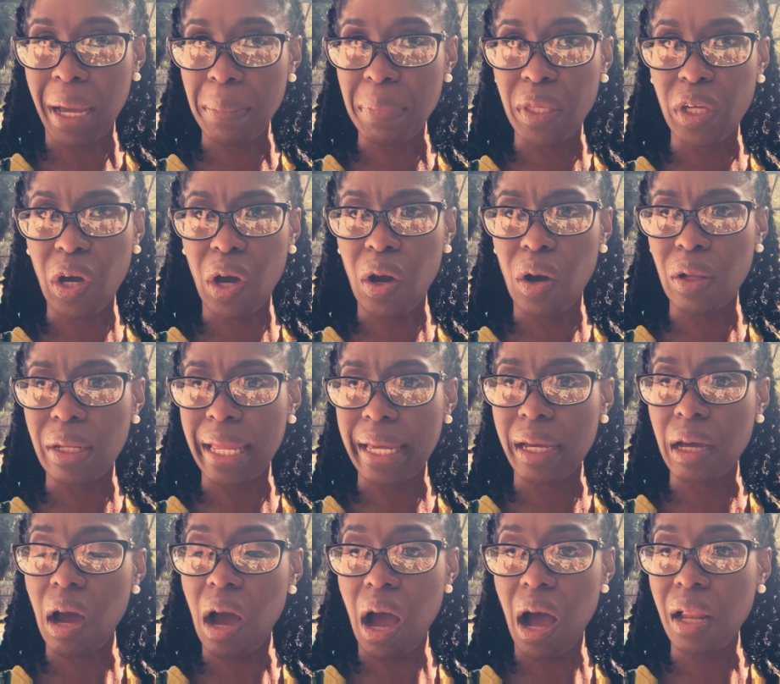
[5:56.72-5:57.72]
be called
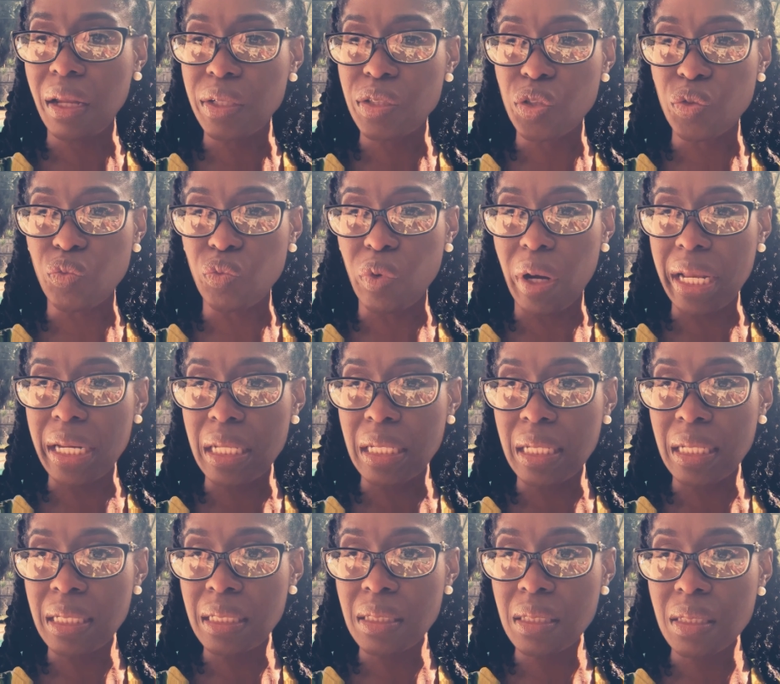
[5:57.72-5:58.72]
like college
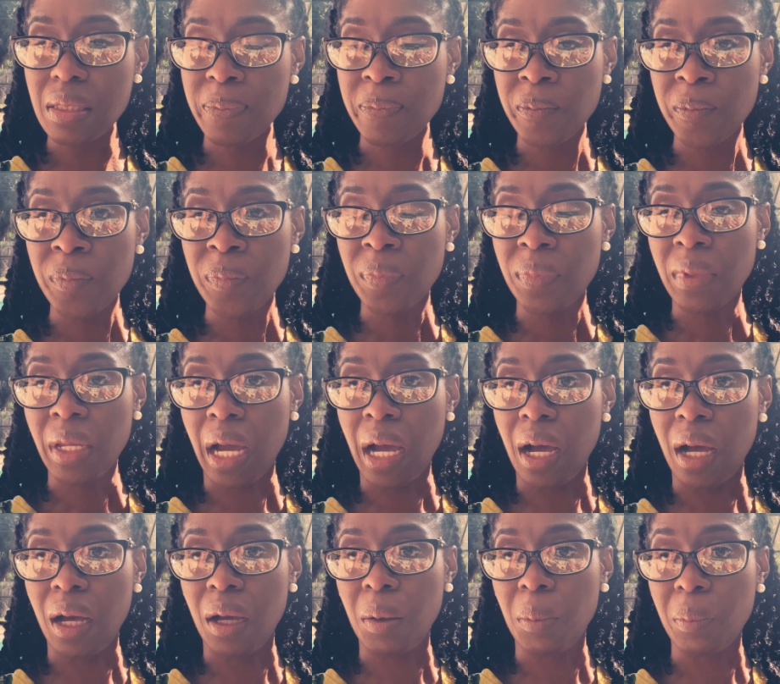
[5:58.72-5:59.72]
readiness.
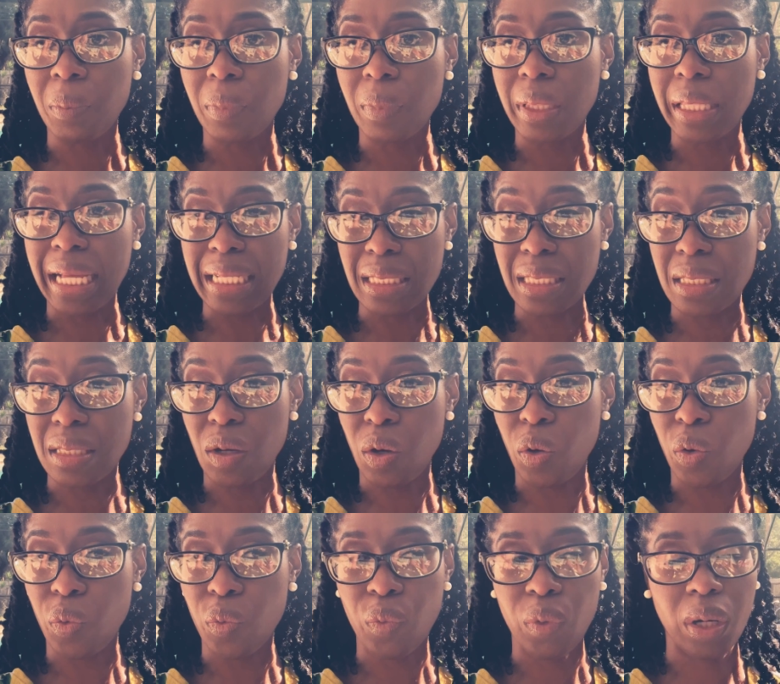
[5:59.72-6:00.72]
That's
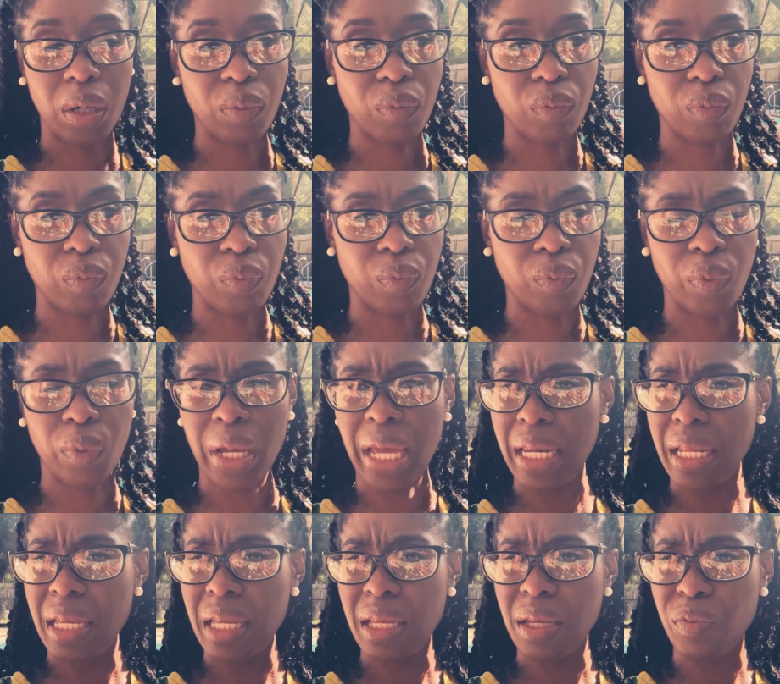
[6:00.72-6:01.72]
or
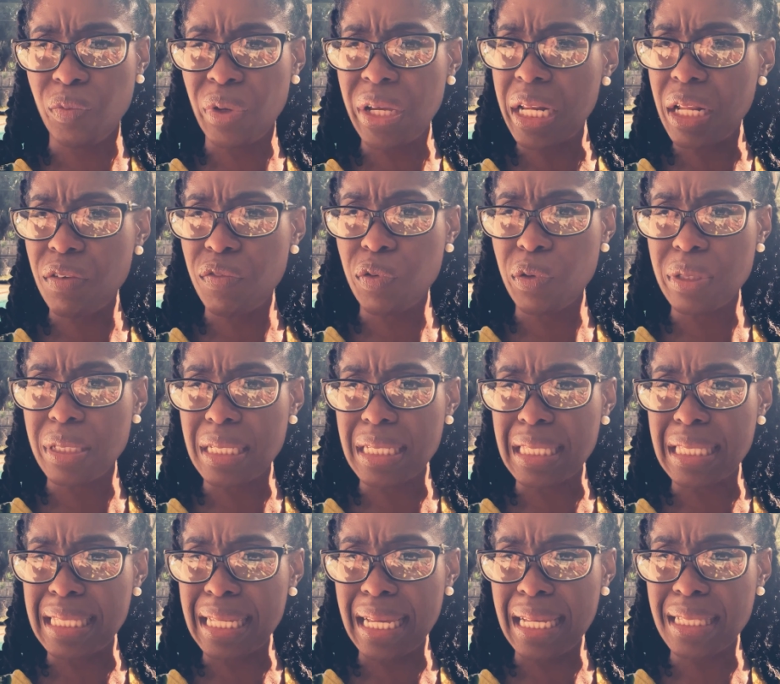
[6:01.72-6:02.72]
ready reading for
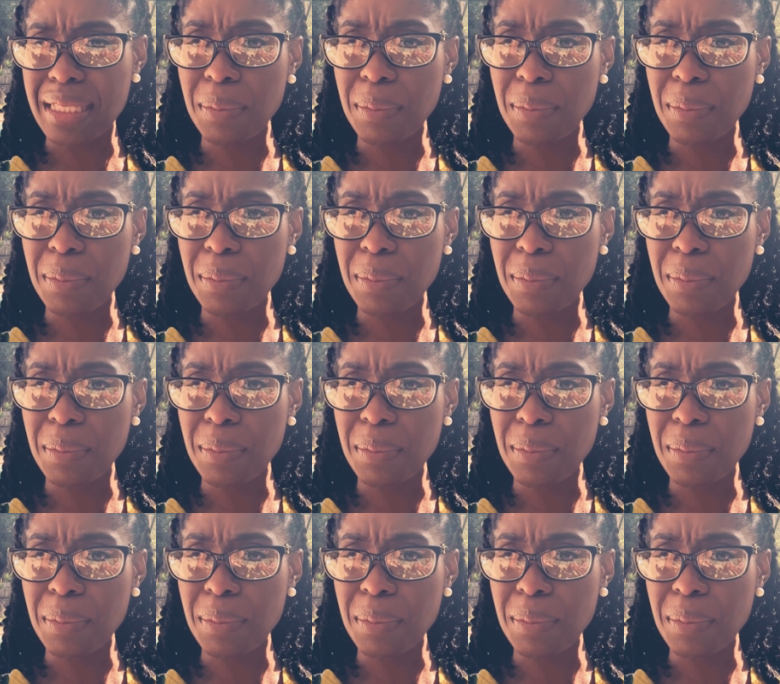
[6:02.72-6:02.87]
success,